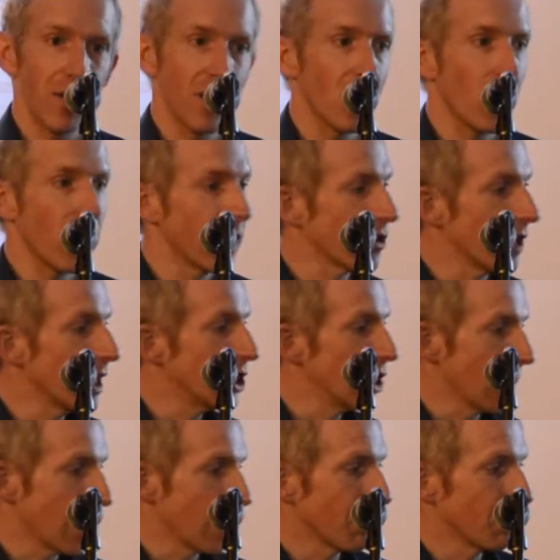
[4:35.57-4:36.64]
very wide
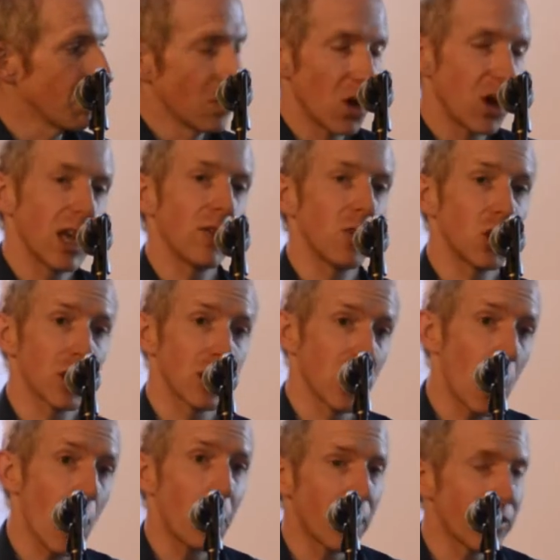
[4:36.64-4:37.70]
ranging, and I'm going to give you just a
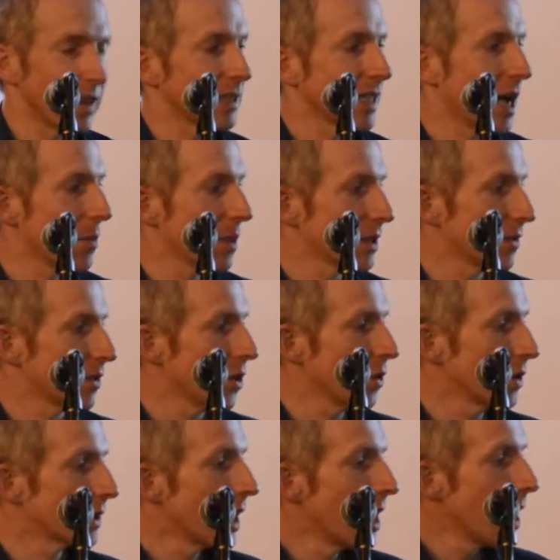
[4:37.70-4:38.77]
couple of examples of
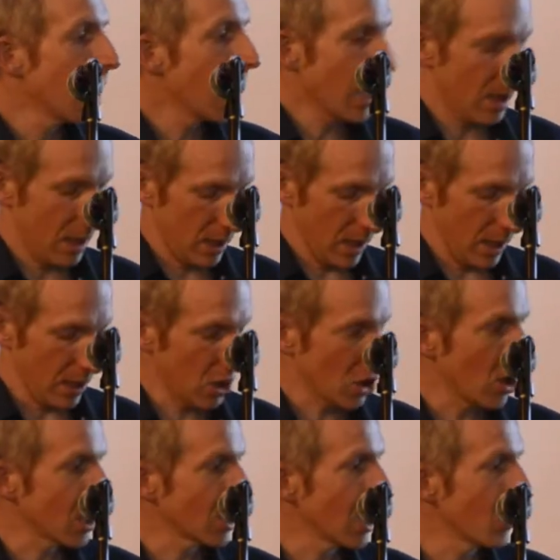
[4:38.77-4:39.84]
those in the
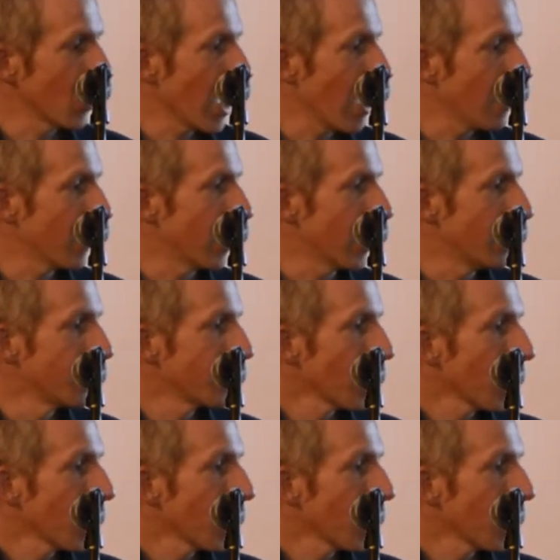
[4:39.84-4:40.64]
short time that I have here.